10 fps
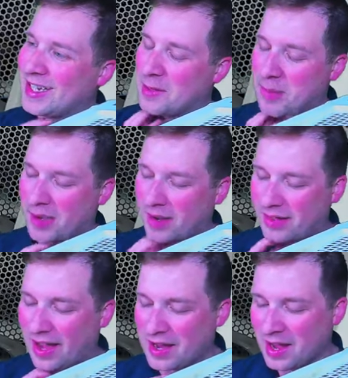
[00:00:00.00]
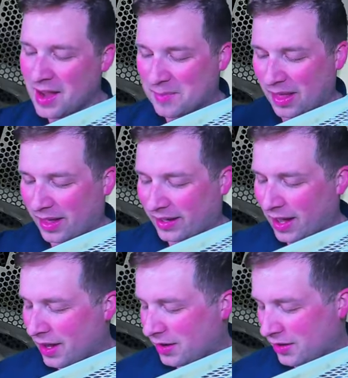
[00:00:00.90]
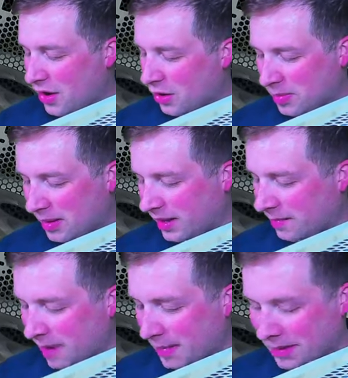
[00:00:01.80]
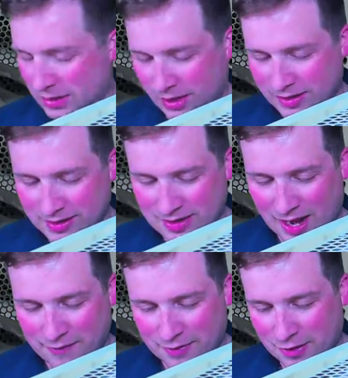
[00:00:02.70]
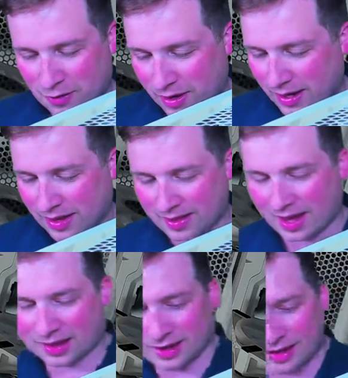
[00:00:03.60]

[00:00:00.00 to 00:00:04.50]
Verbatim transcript: depending on the height. But like notably maybe changes half a degree and that can